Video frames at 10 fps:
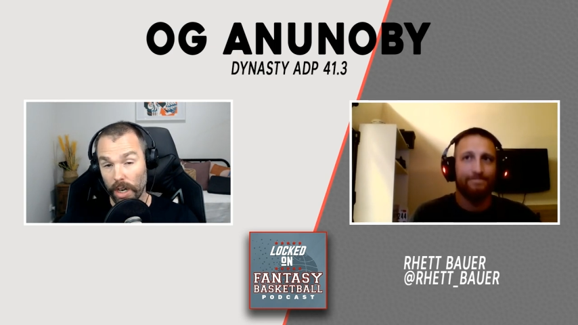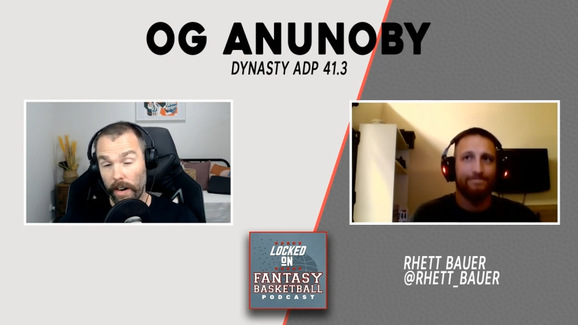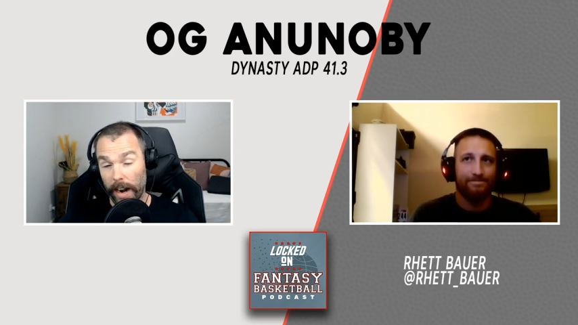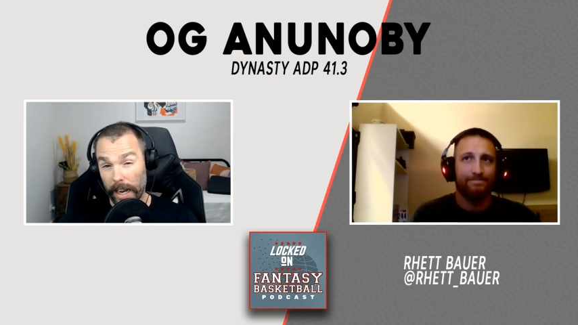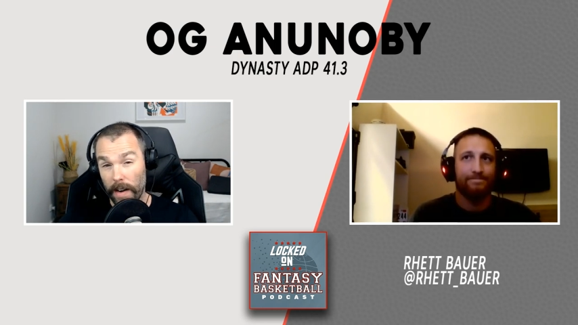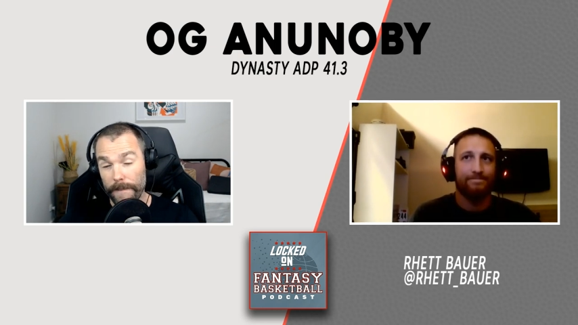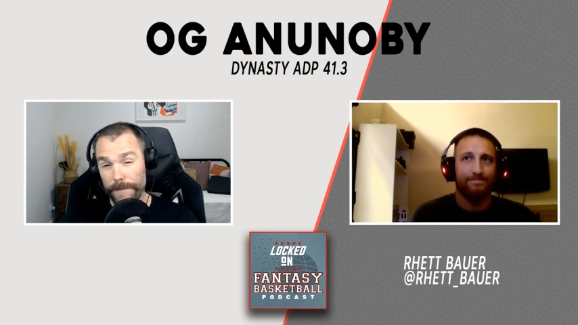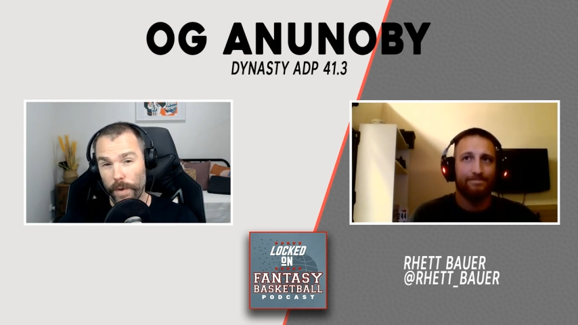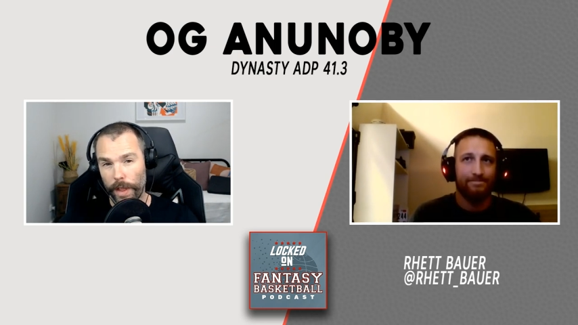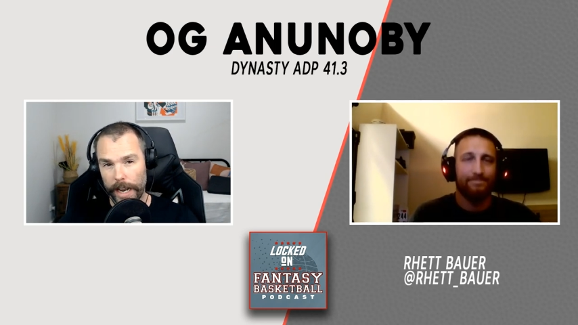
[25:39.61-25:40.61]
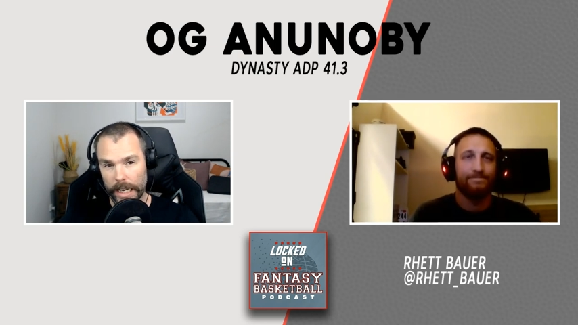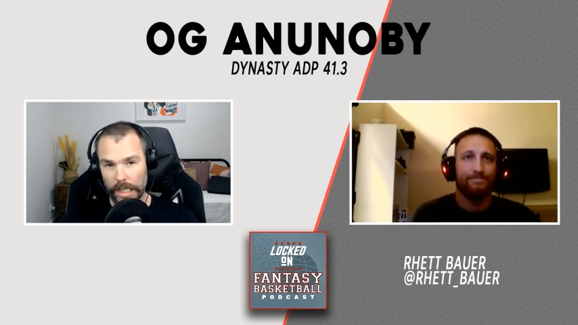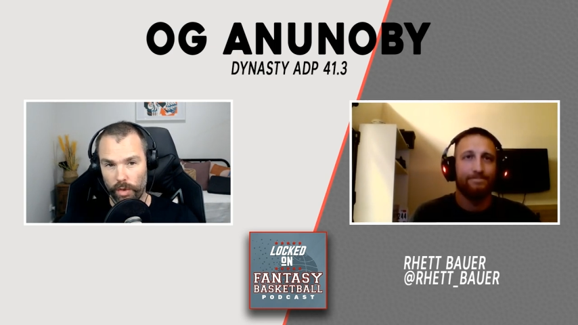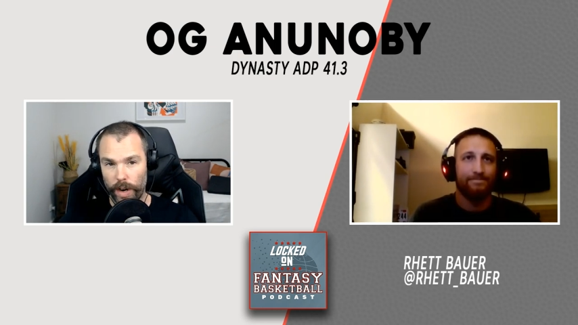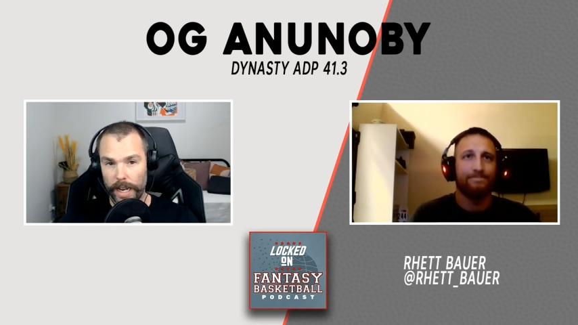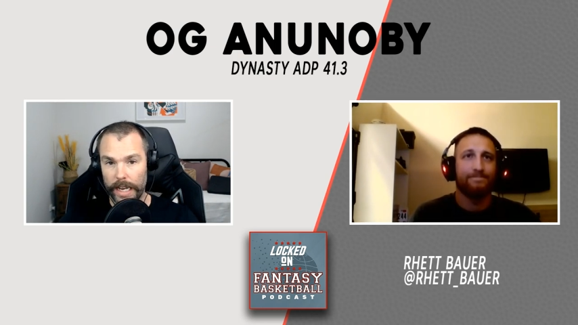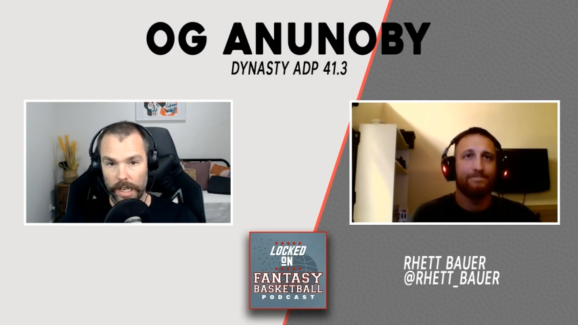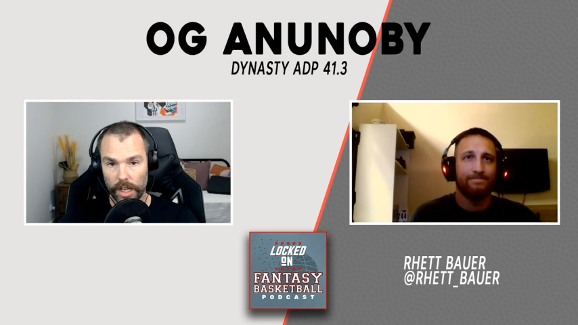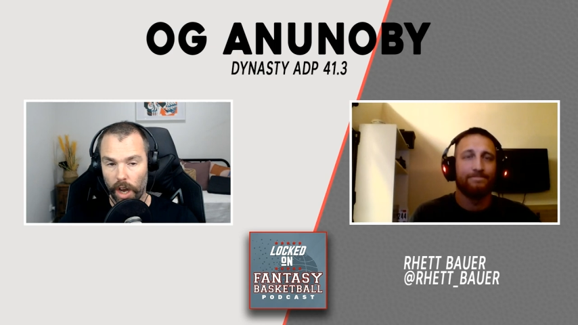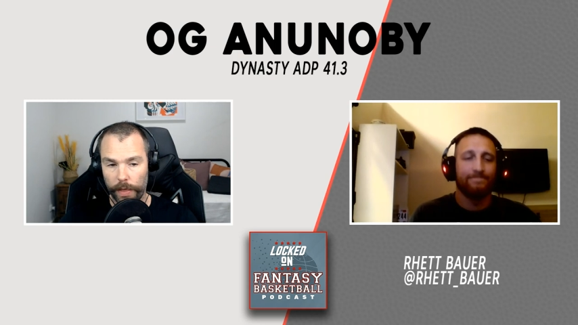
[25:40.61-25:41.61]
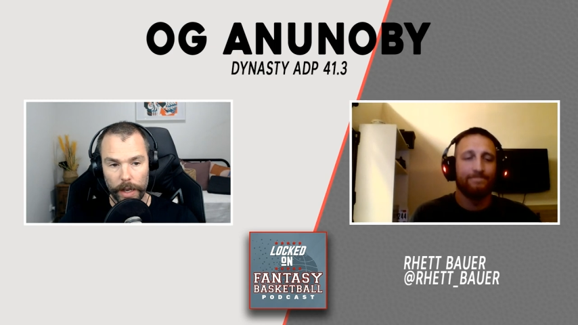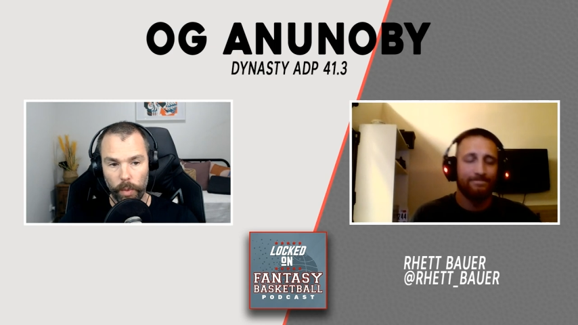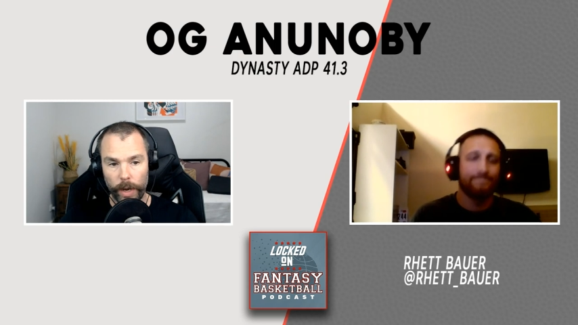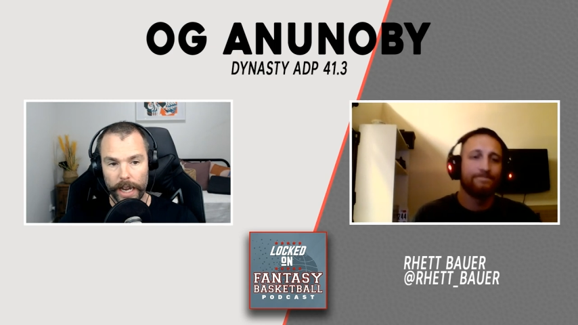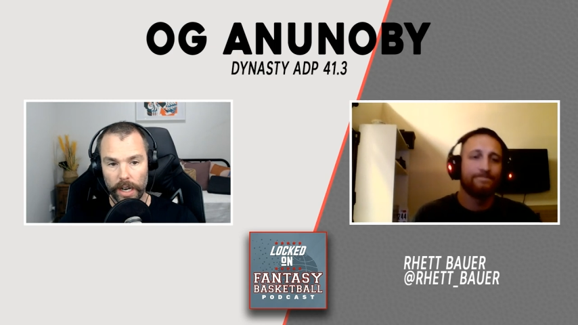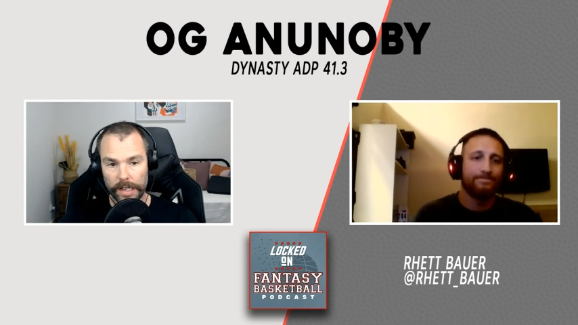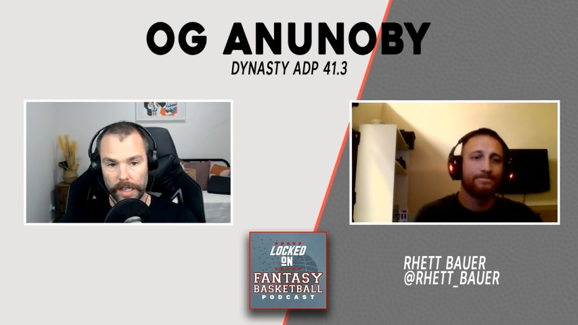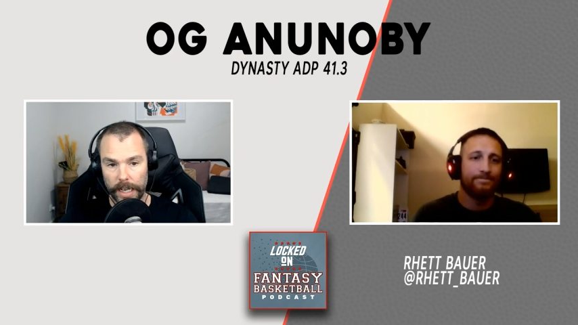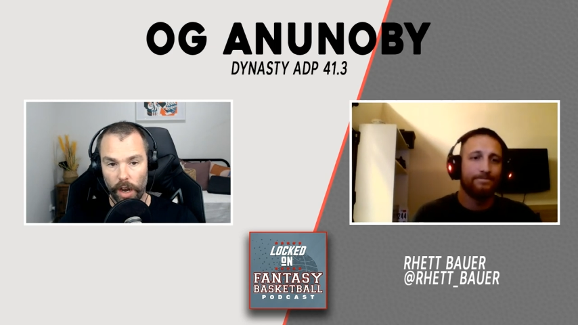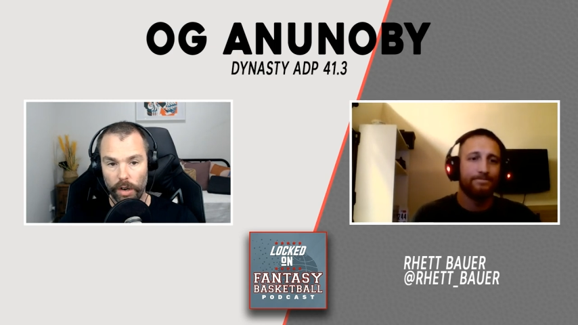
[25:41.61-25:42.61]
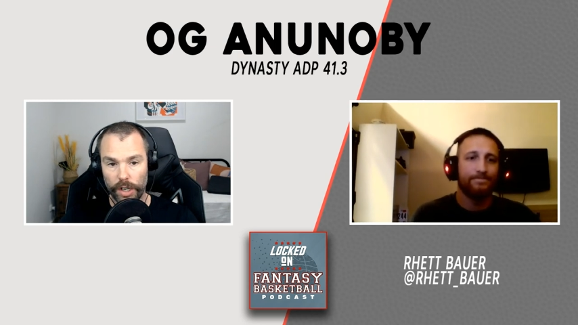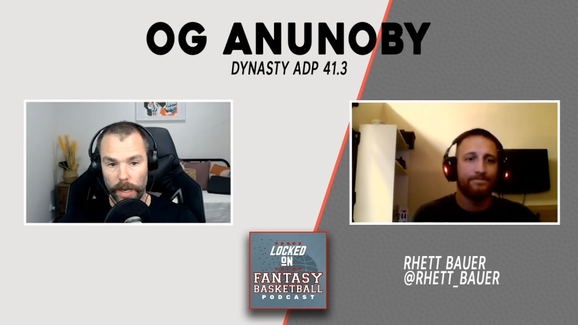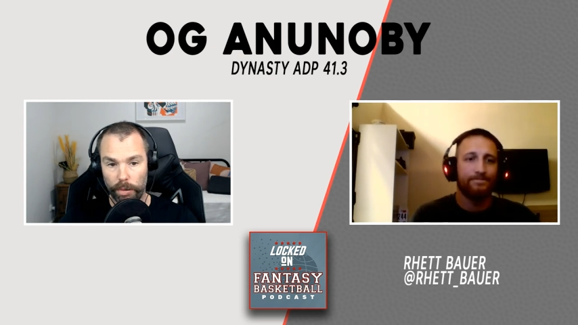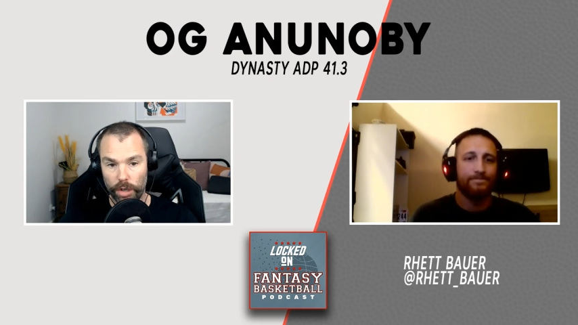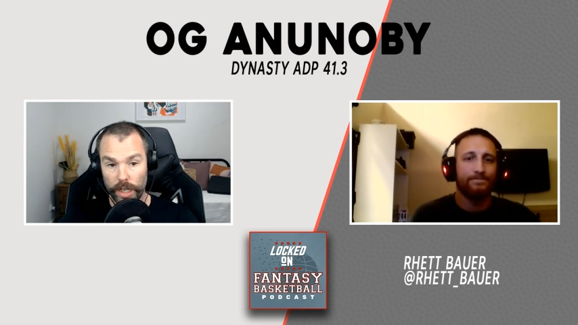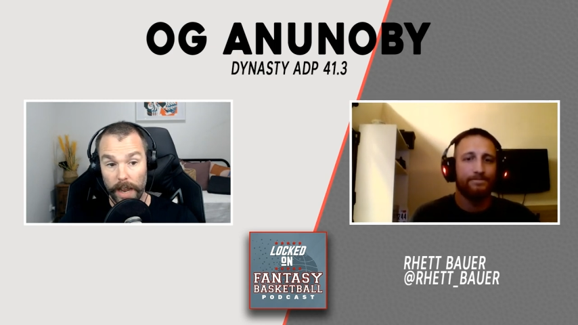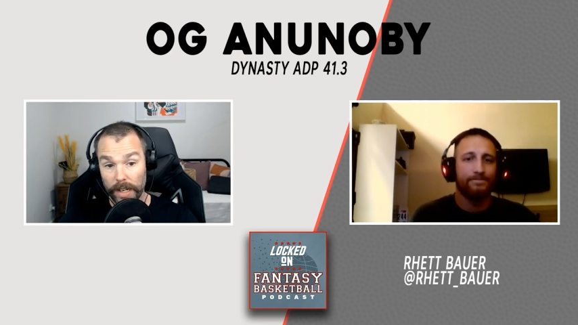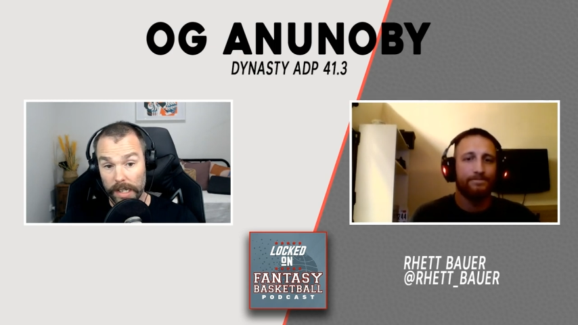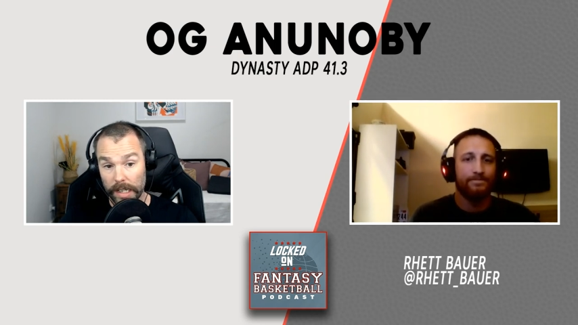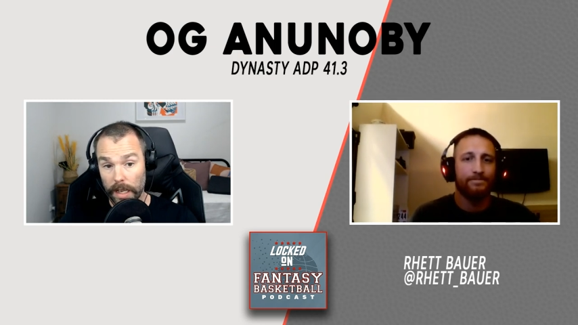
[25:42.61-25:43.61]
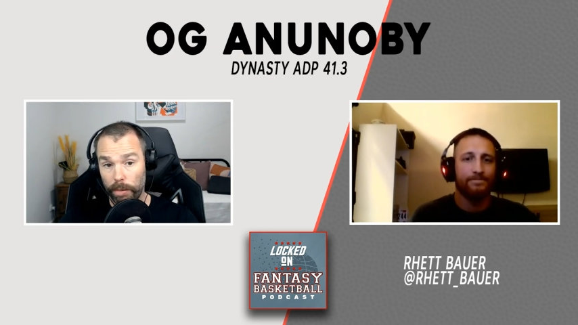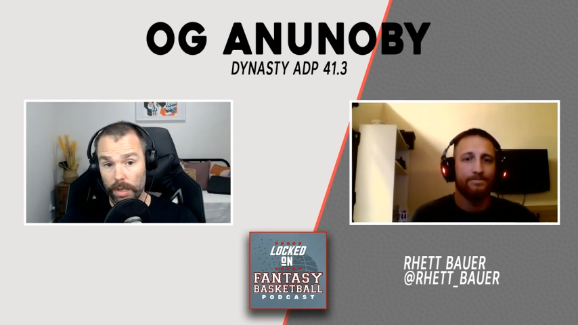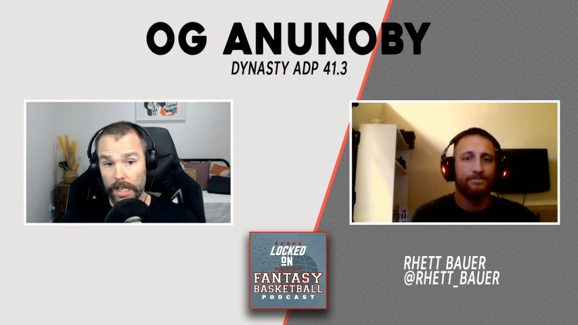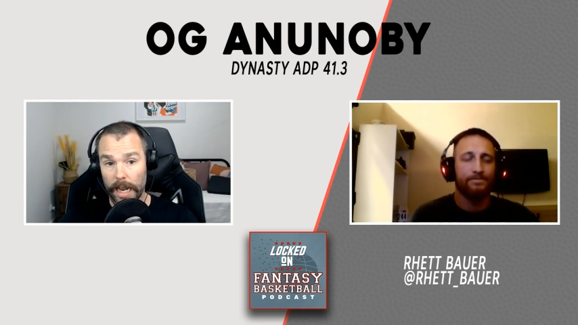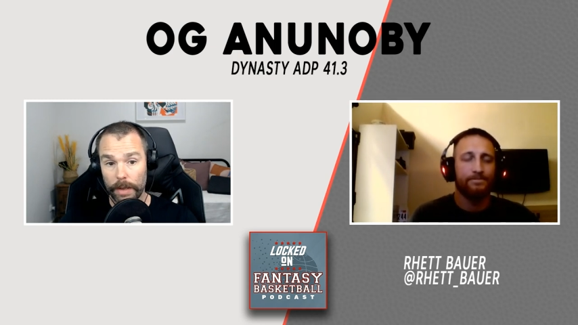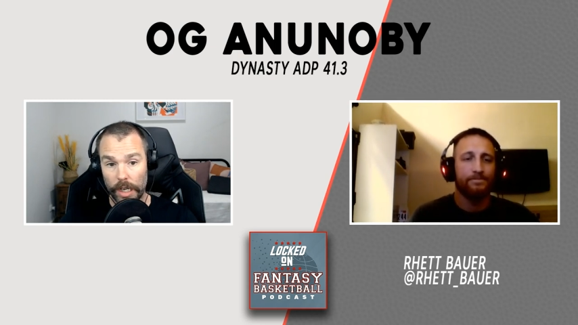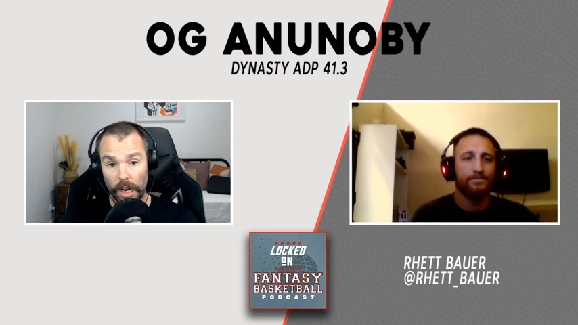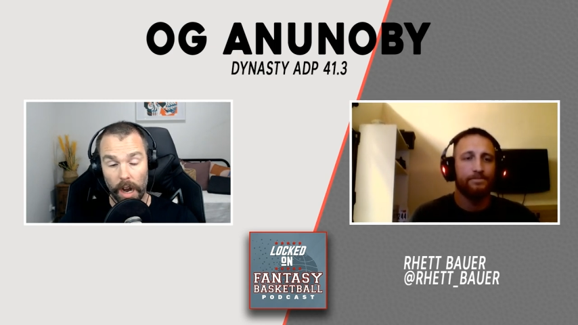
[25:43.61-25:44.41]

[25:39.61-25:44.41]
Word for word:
Speaker 1: I reckon, for the next three years because I think we're going to see OG push. He averaged 16 points a game this year.